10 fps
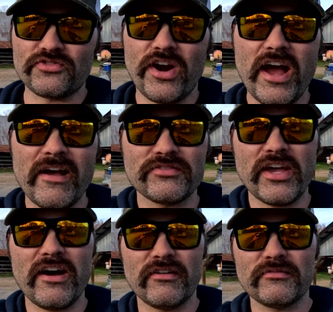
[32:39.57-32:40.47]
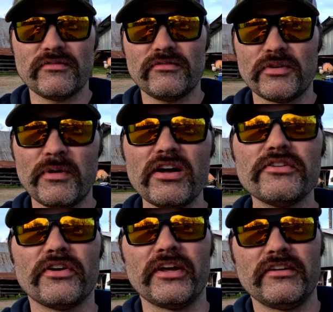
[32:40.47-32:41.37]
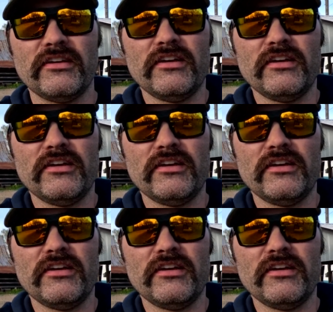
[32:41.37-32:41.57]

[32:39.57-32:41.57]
drives out from under it.